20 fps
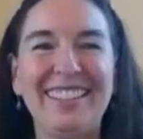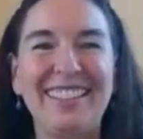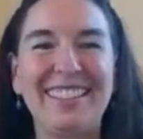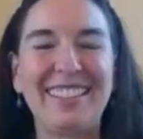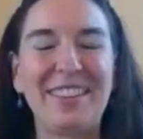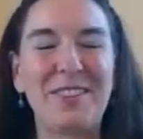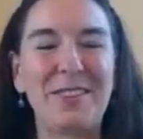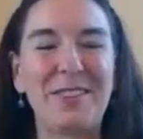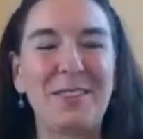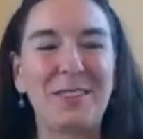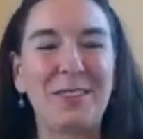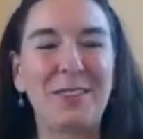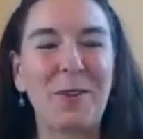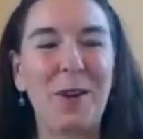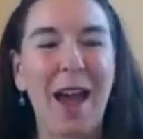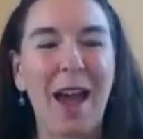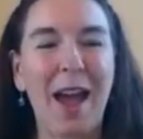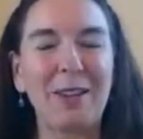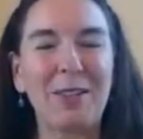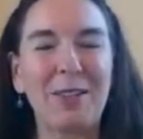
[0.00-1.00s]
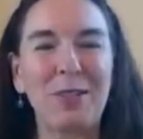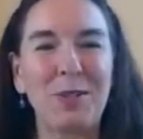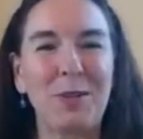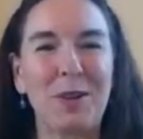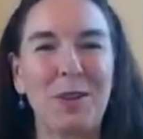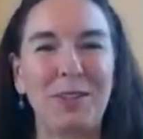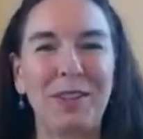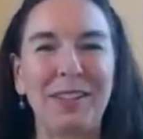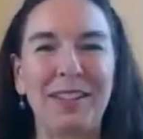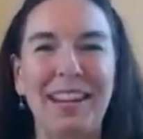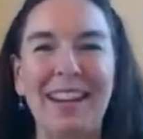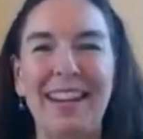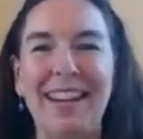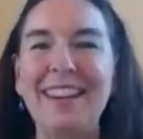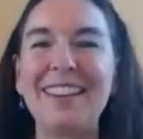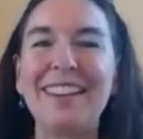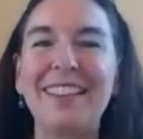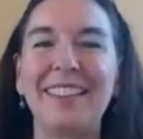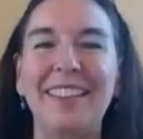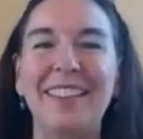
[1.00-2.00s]
So how did you even get
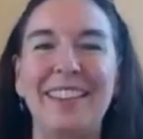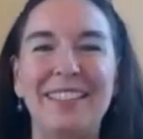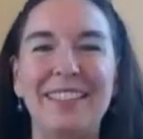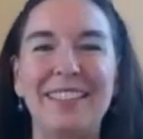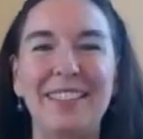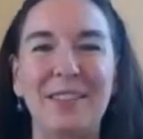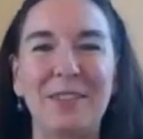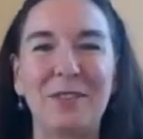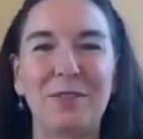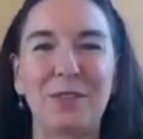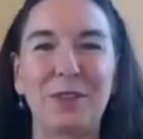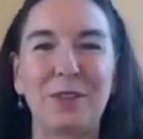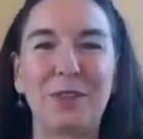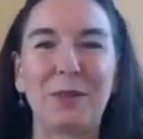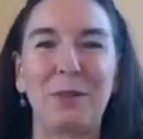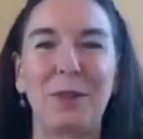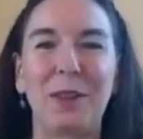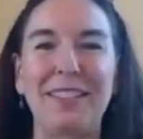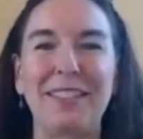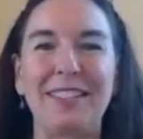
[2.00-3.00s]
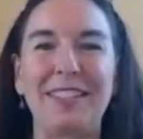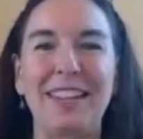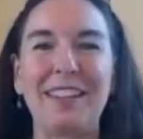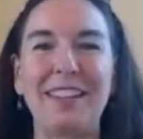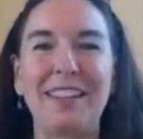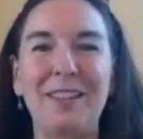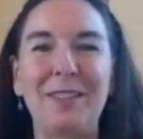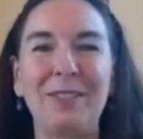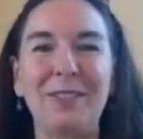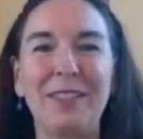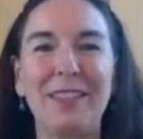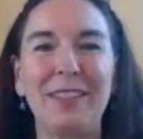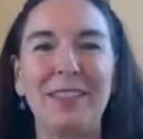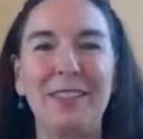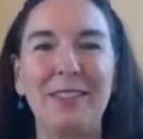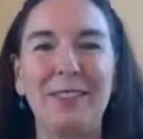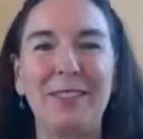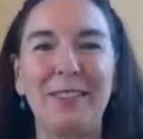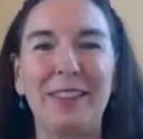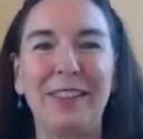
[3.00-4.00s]
into this in the first place? Can you give us a
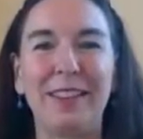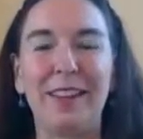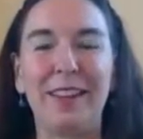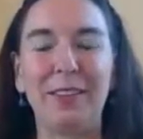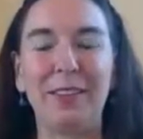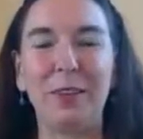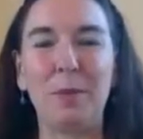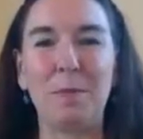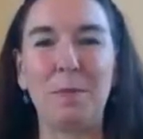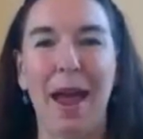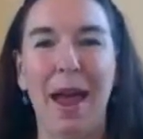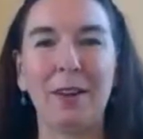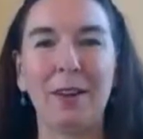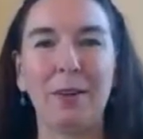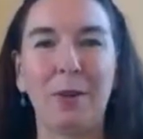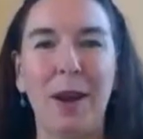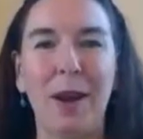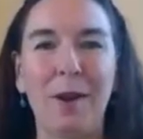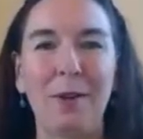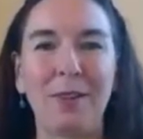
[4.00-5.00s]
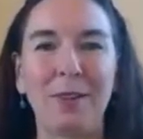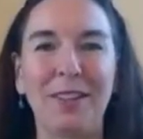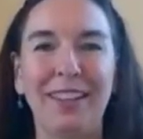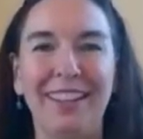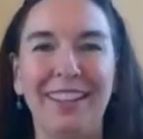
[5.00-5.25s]
little background?